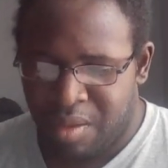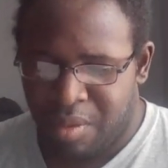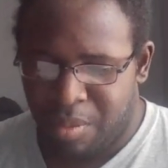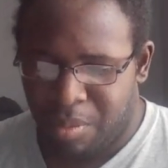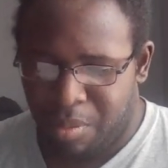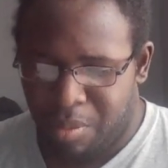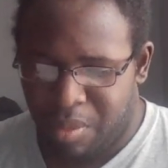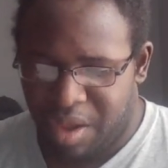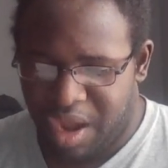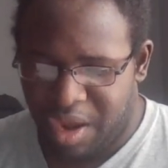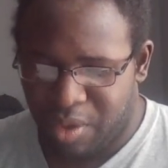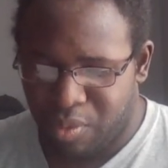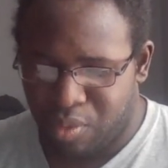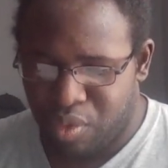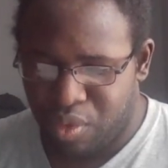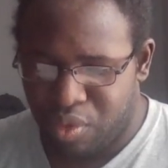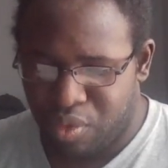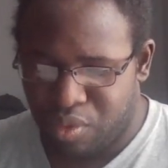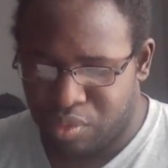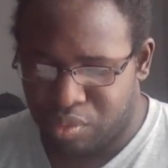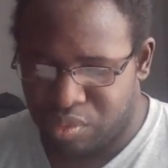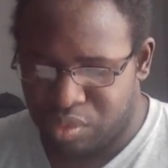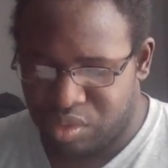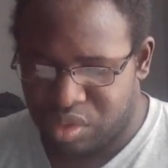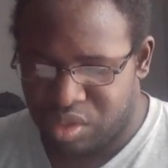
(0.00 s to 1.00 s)
My
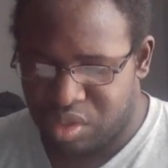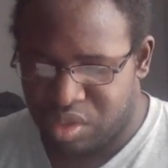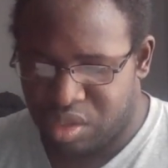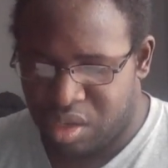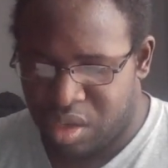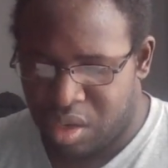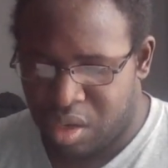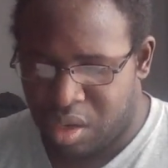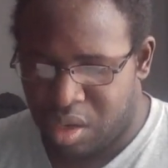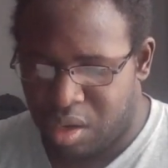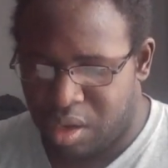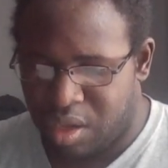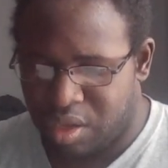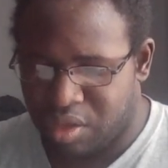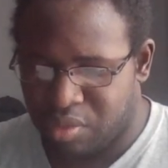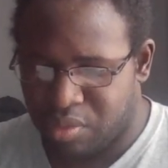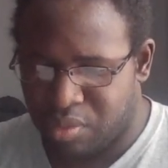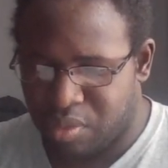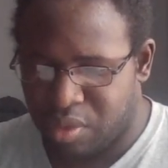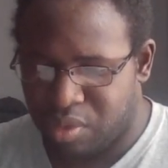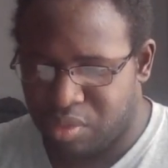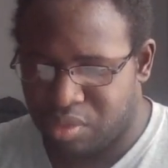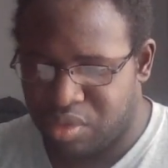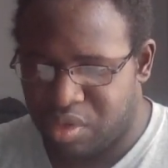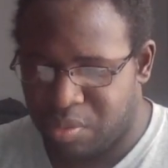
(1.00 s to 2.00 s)
wounds are on the
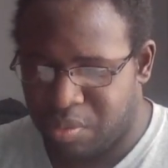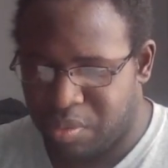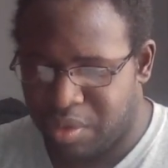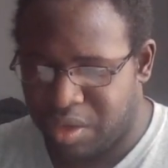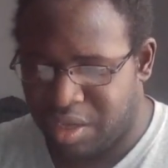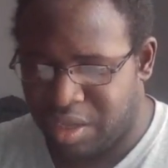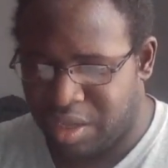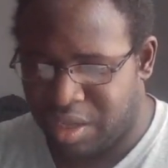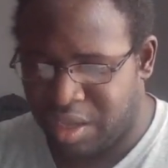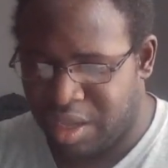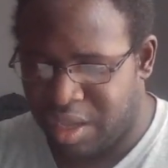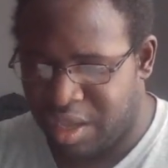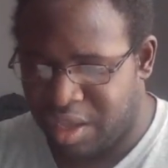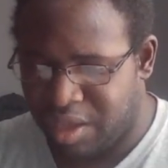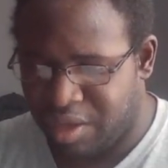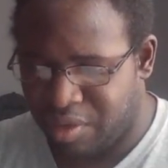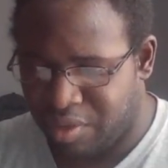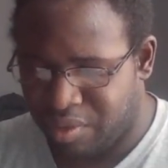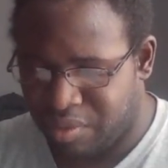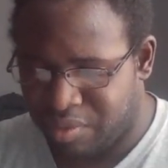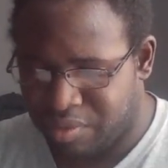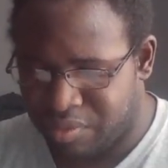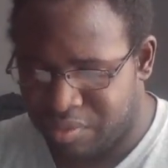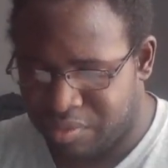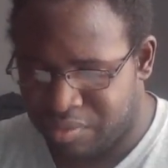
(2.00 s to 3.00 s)
road to being healed